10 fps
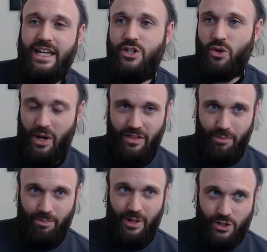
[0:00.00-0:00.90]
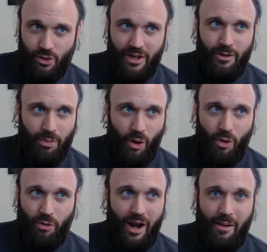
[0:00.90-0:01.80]
he joined the he joined the
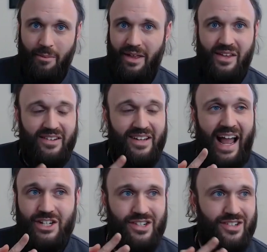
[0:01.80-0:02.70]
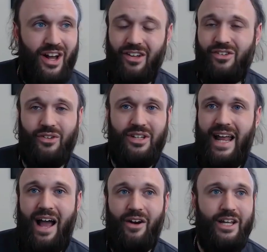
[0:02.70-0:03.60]
program and this guy just
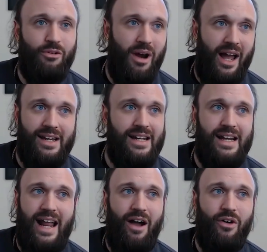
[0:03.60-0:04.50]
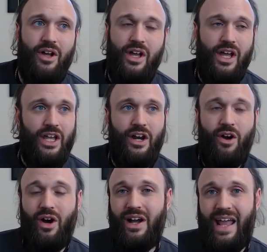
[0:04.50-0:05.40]
hustled it out he grinded it out
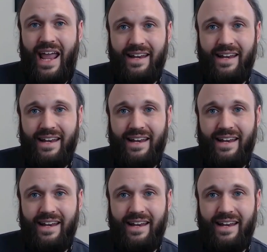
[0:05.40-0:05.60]
you know uh,